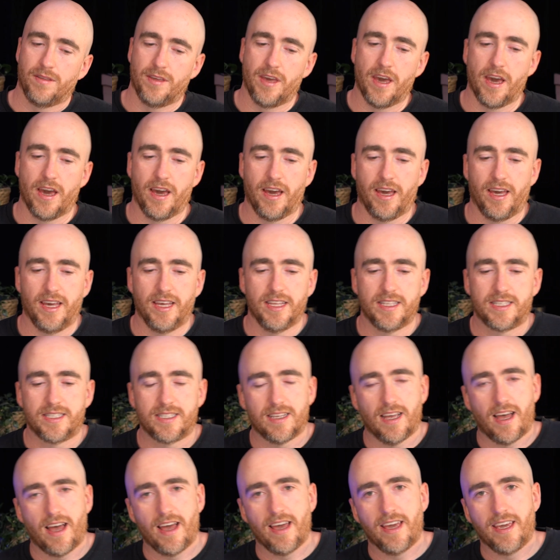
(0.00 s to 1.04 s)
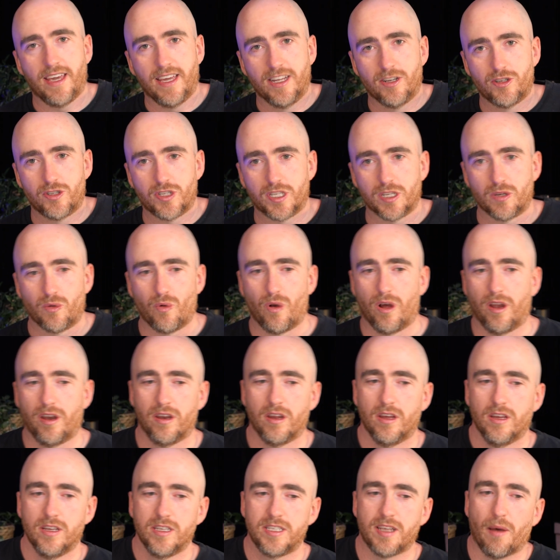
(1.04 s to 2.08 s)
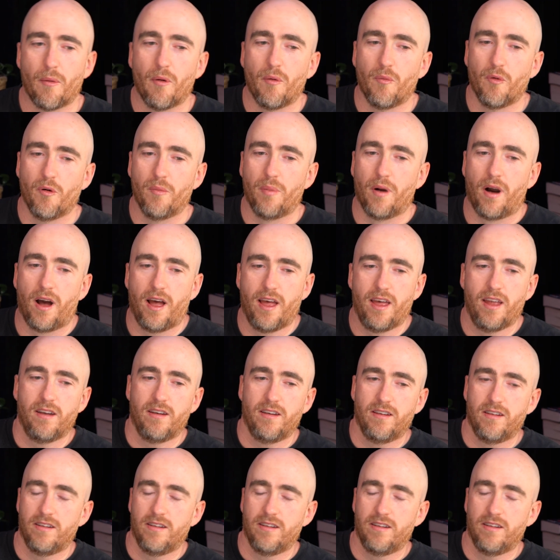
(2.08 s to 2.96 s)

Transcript: Yeah, it's a interesting one. Someone will buy it.